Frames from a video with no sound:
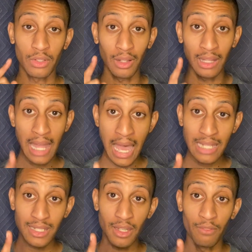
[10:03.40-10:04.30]
a
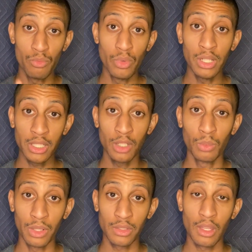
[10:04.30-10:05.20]
lot of really good
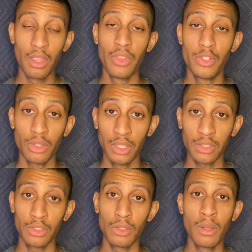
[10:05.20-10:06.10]
ones that you can
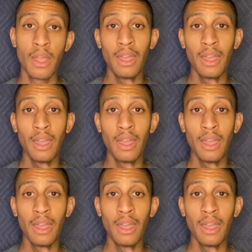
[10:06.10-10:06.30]
listen to.